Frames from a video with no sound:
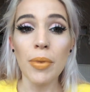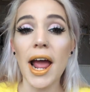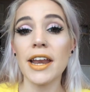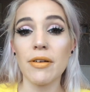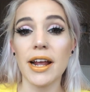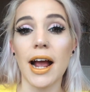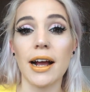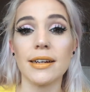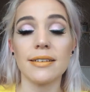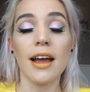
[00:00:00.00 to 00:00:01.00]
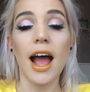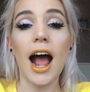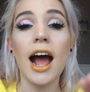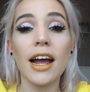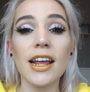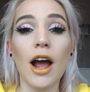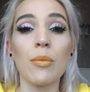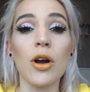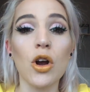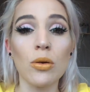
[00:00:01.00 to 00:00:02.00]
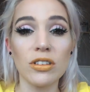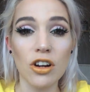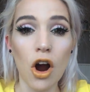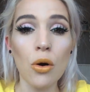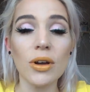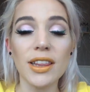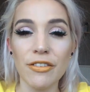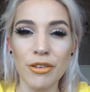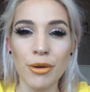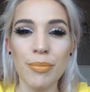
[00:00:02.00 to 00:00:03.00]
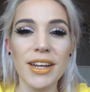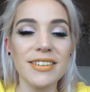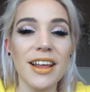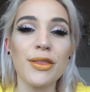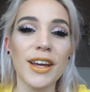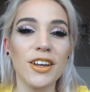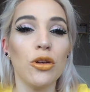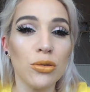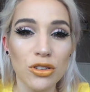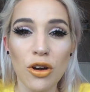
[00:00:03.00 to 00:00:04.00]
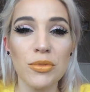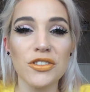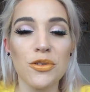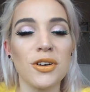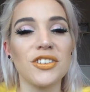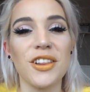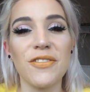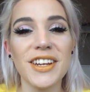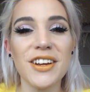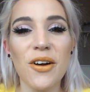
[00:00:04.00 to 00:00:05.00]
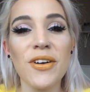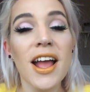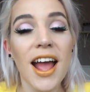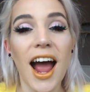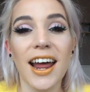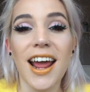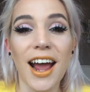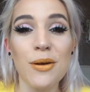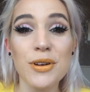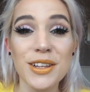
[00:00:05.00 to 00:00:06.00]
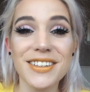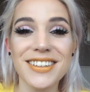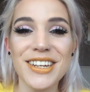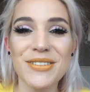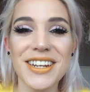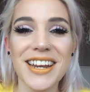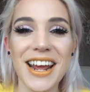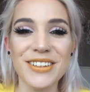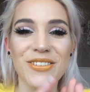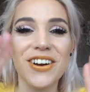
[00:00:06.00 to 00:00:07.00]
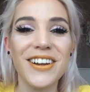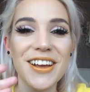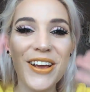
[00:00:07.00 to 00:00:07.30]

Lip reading: But anyway, guys, I am going to go, leave you in peace. Thank you so much for watching the video, and I will see you in the next one.